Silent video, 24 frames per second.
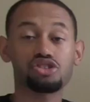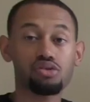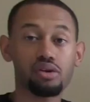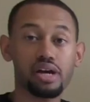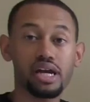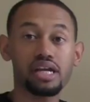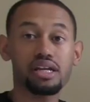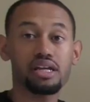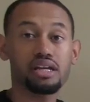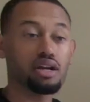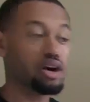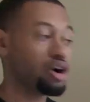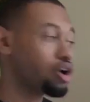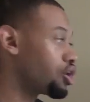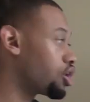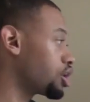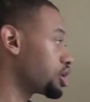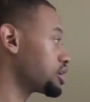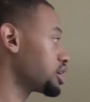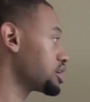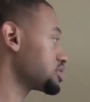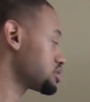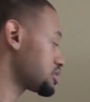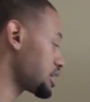traded
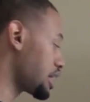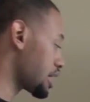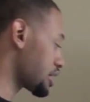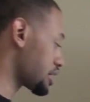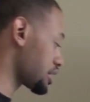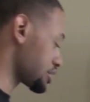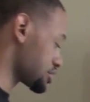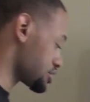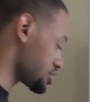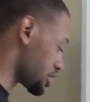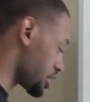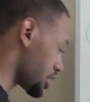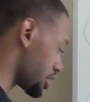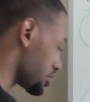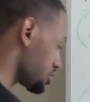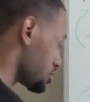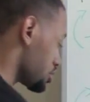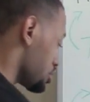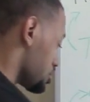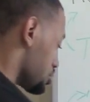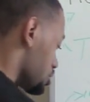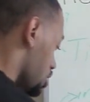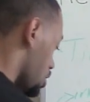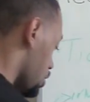on a stock
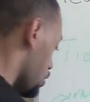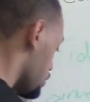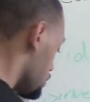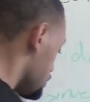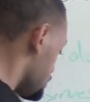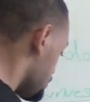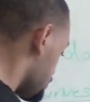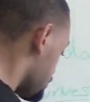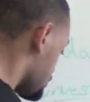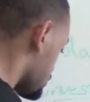exchange, so